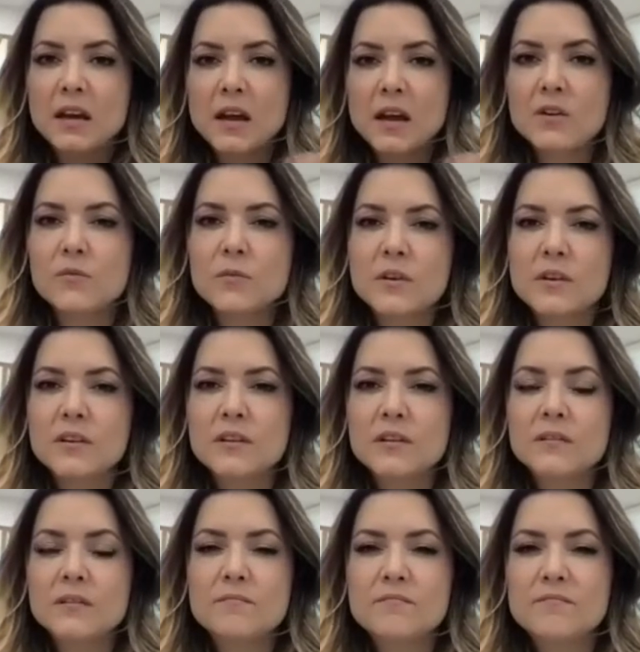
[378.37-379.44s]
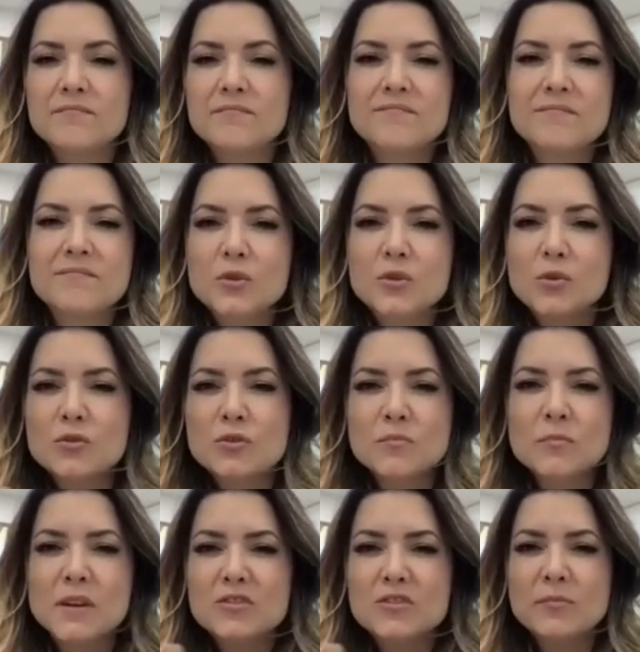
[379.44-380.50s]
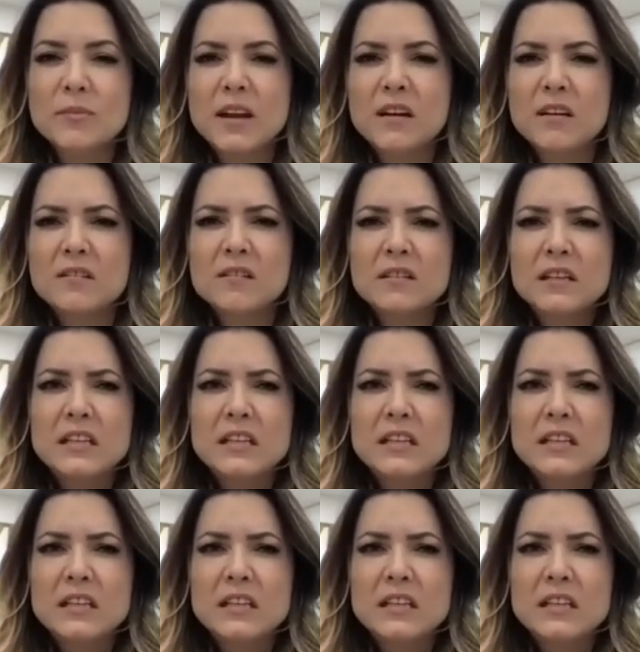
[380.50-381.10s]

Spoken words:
I don't want to talk too much about